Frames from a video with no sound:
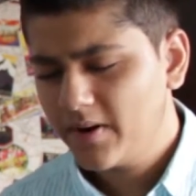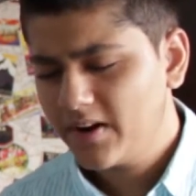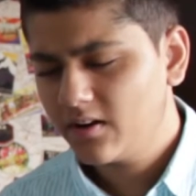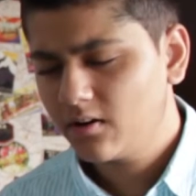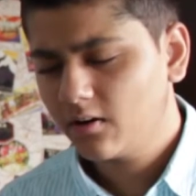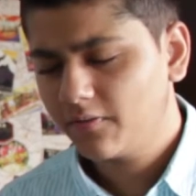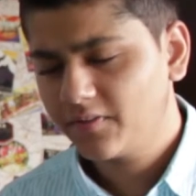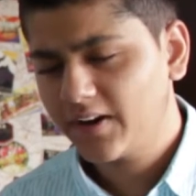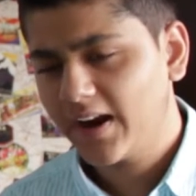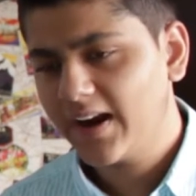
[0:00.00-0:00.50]

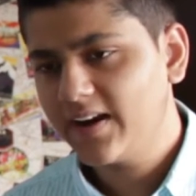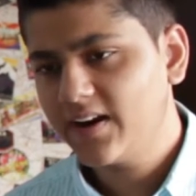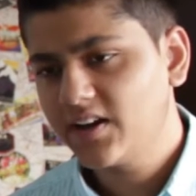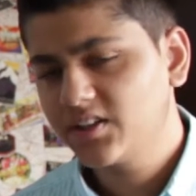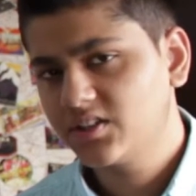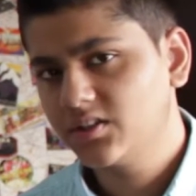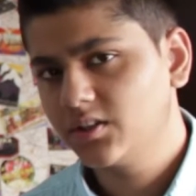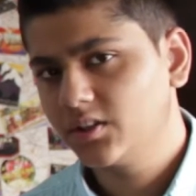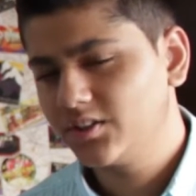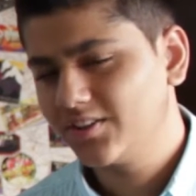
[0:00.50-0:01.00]
bit of
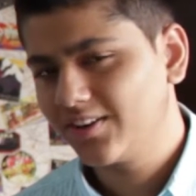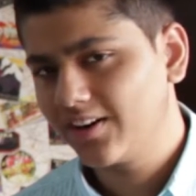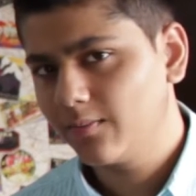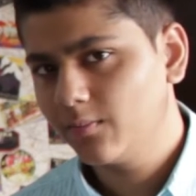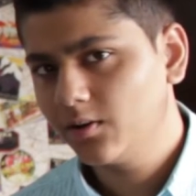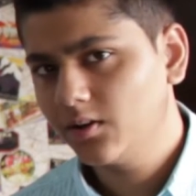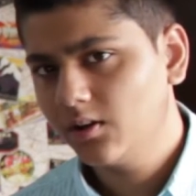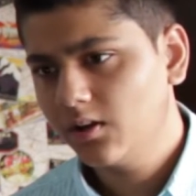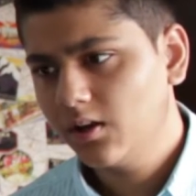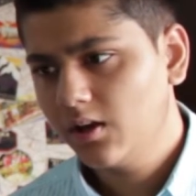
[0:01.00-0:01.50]
tightness in the
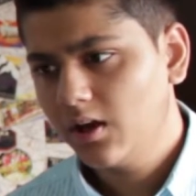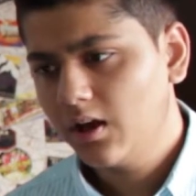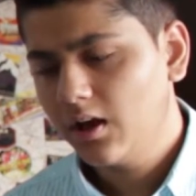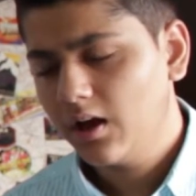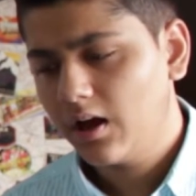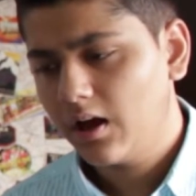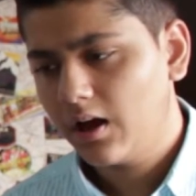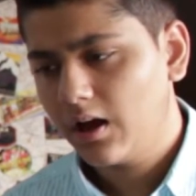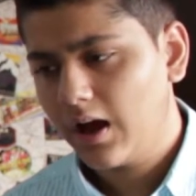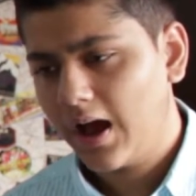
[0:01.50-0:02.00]
treble.
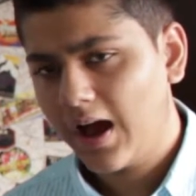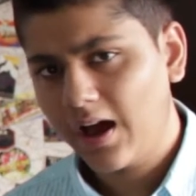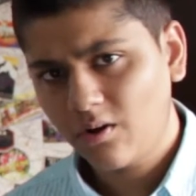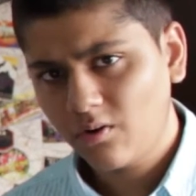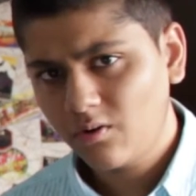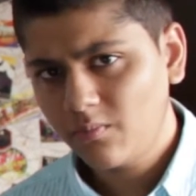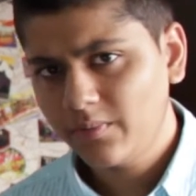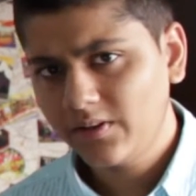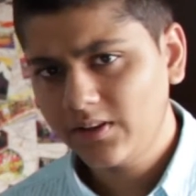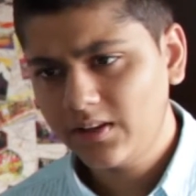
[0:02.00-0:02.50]
I
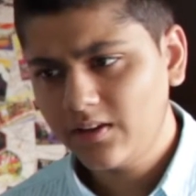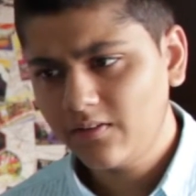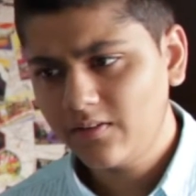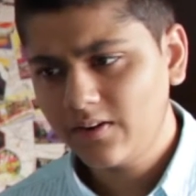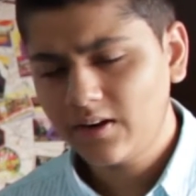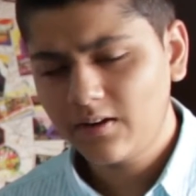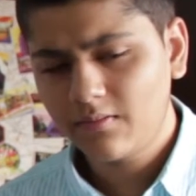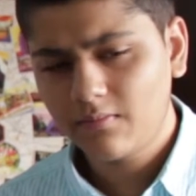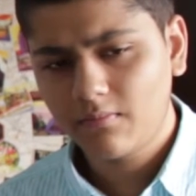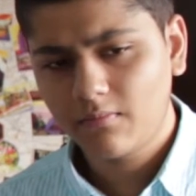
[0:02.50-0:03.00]
don't
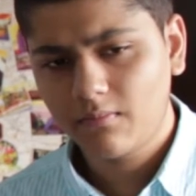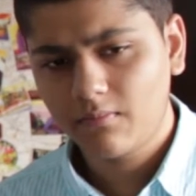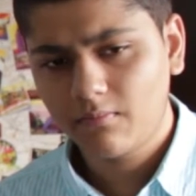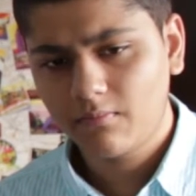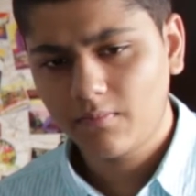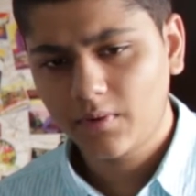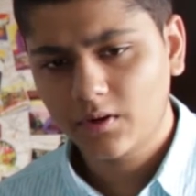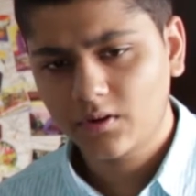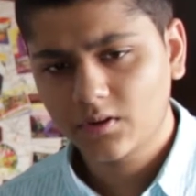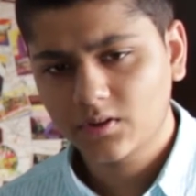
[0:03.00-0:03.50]
believe it
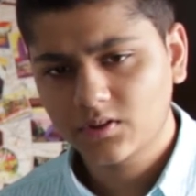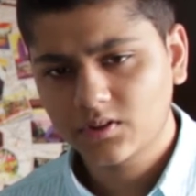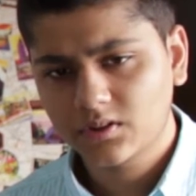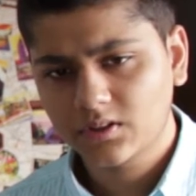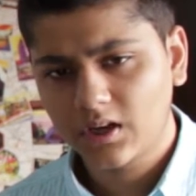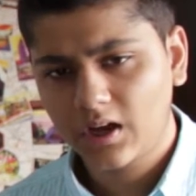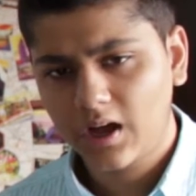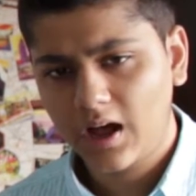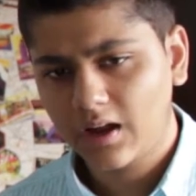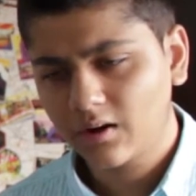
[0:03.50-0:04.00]

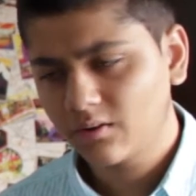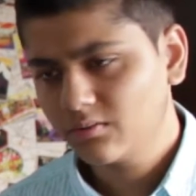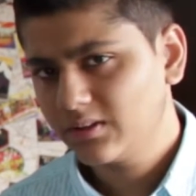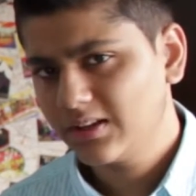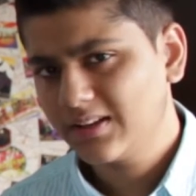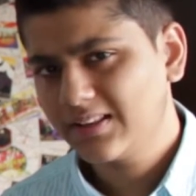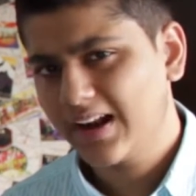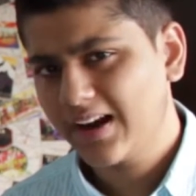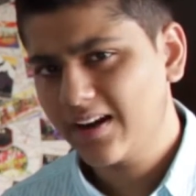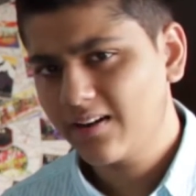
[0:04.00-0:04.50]
because uh, I
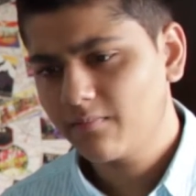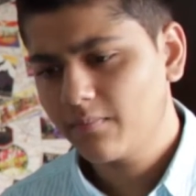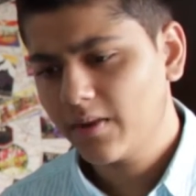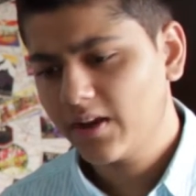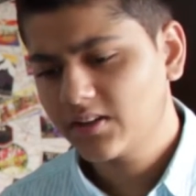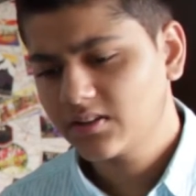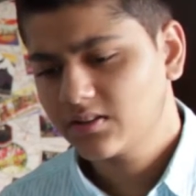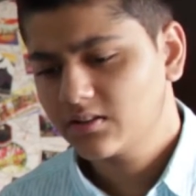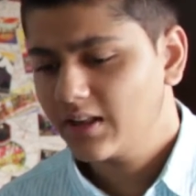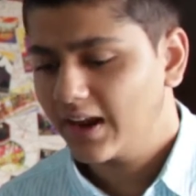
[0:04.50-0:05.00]
don't think that
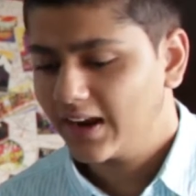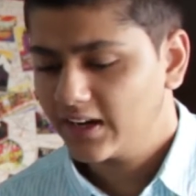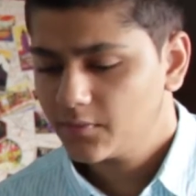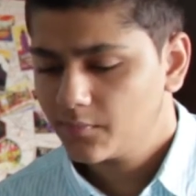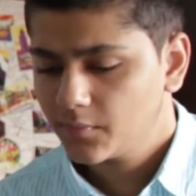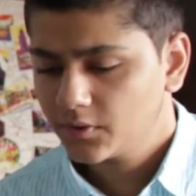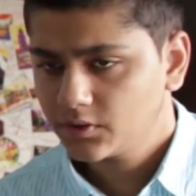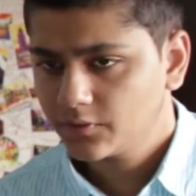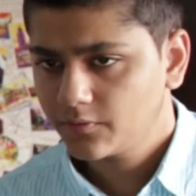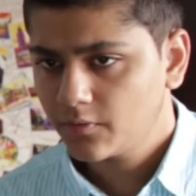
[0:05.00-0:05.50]
makes
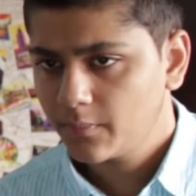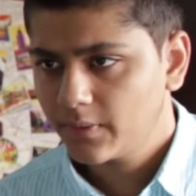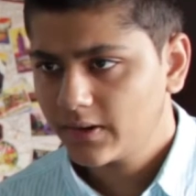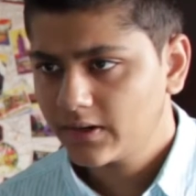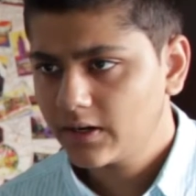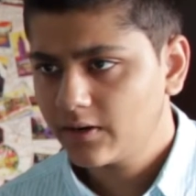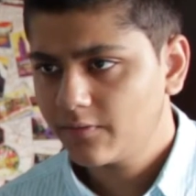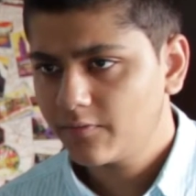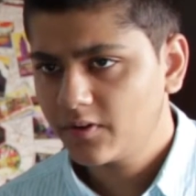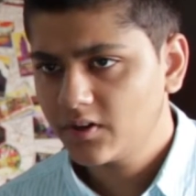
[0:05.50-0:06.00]
that much of a
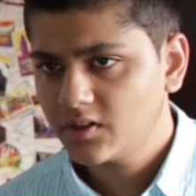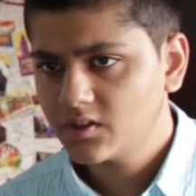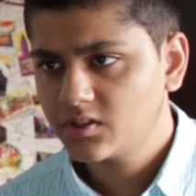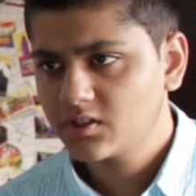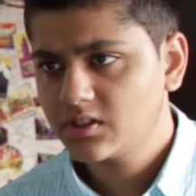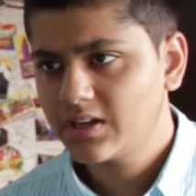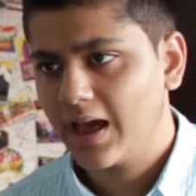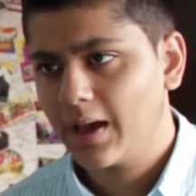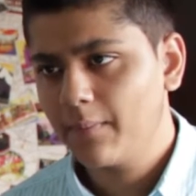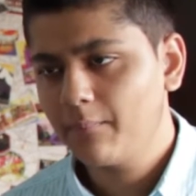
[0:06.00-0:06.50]
big
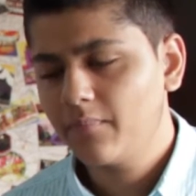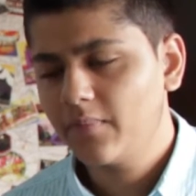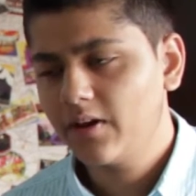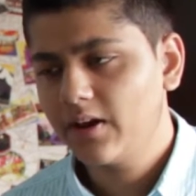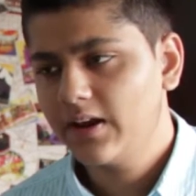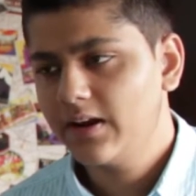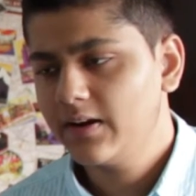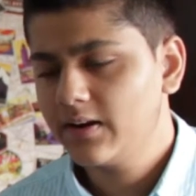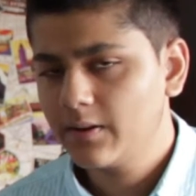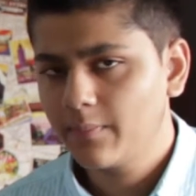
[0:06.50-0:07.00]
difference. Damp
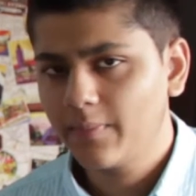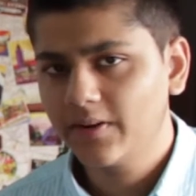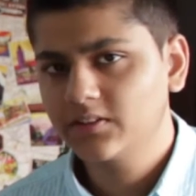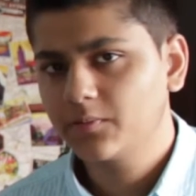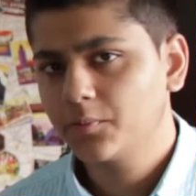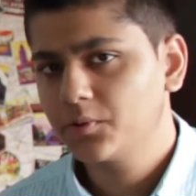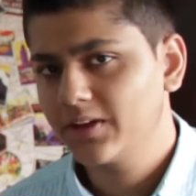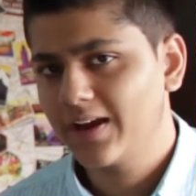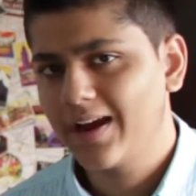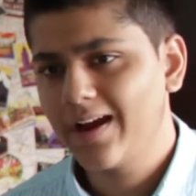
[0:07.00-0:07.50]
it
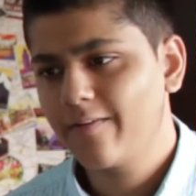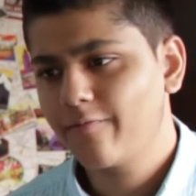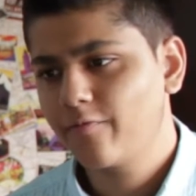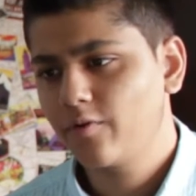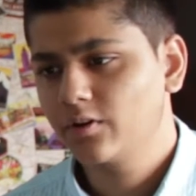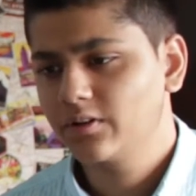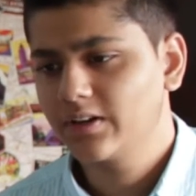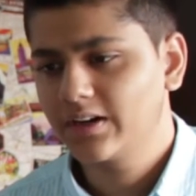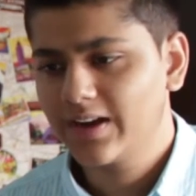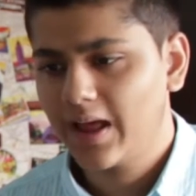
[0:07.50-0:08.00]
depends upon the
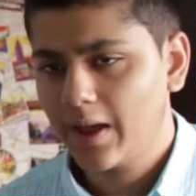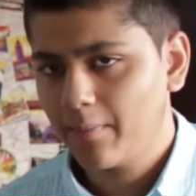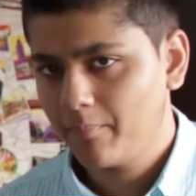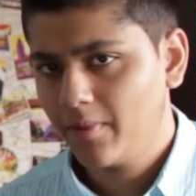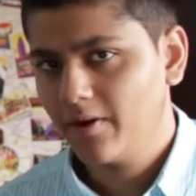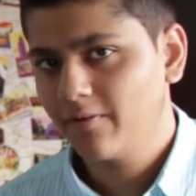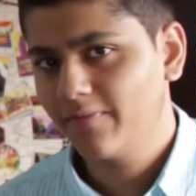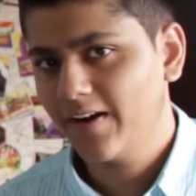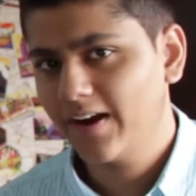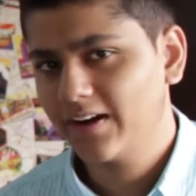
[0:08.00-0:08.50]
headphone, the
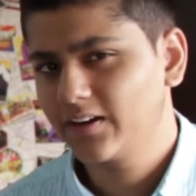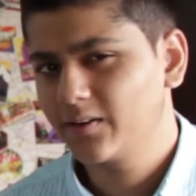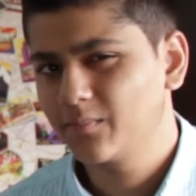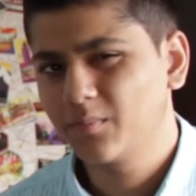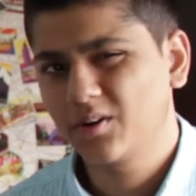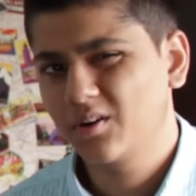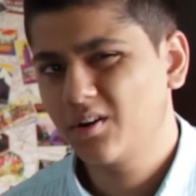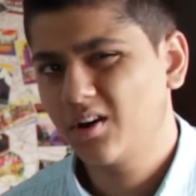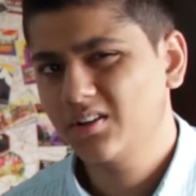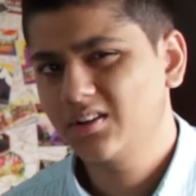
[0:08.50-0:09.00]
damping factor,
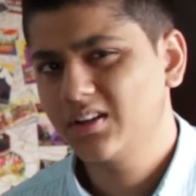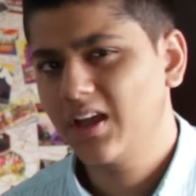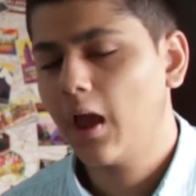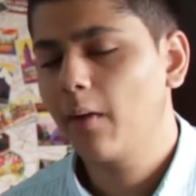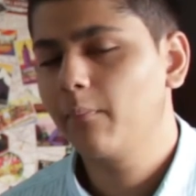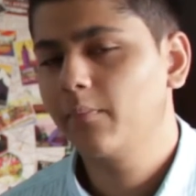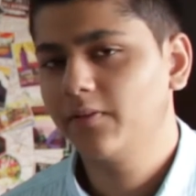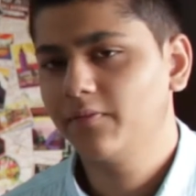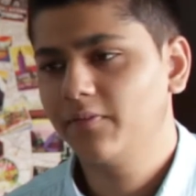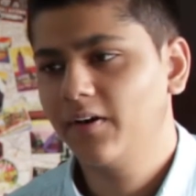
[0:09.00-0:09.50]
but not the
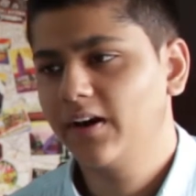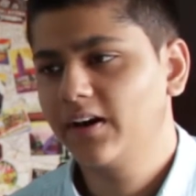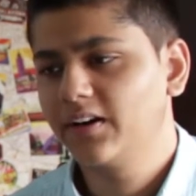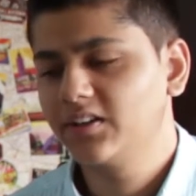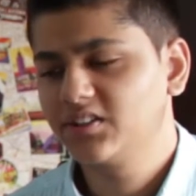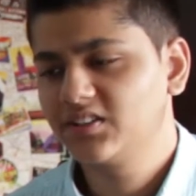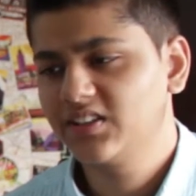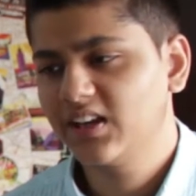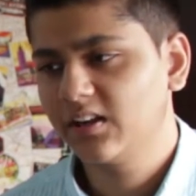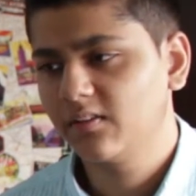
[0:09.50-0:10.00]

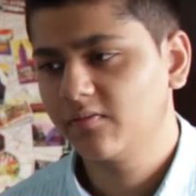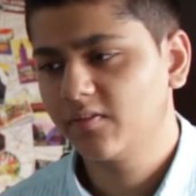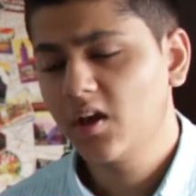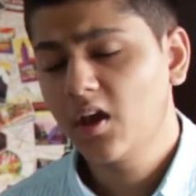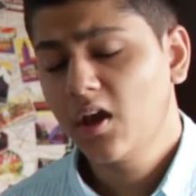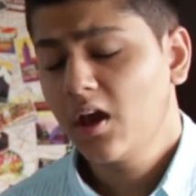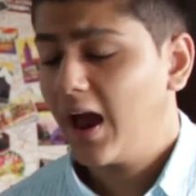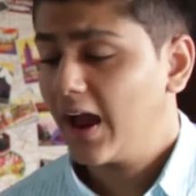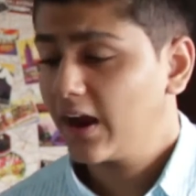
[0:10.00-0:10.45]
amplifier itself.